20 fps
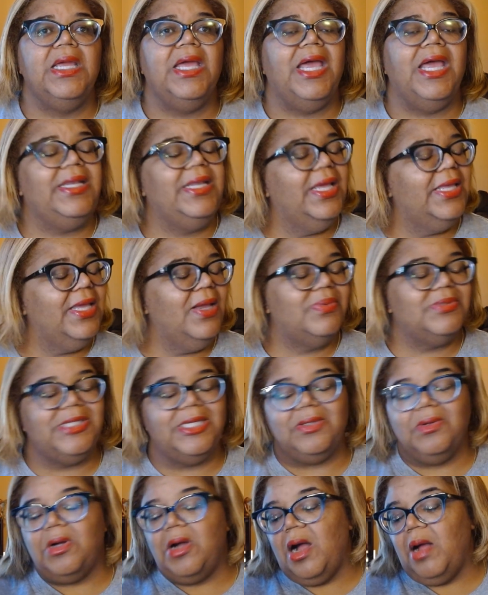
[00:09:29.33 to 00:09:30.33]
And Danielle was like,
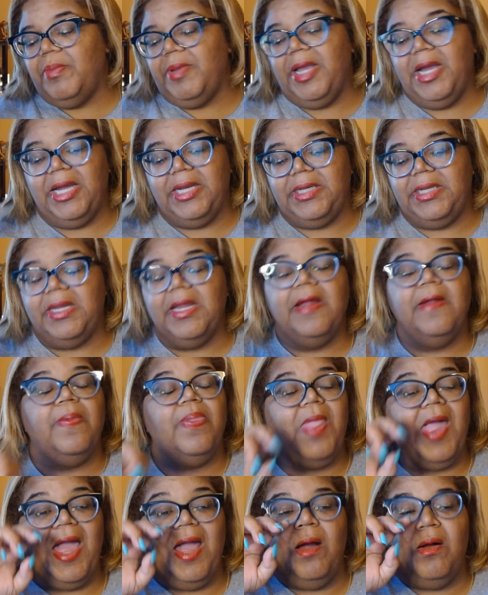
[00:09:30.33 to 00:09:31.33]
don't call me honey.
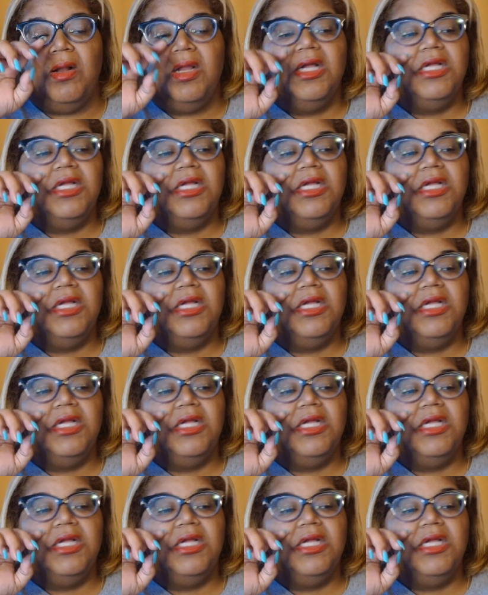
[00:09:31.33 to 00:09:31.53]
Now,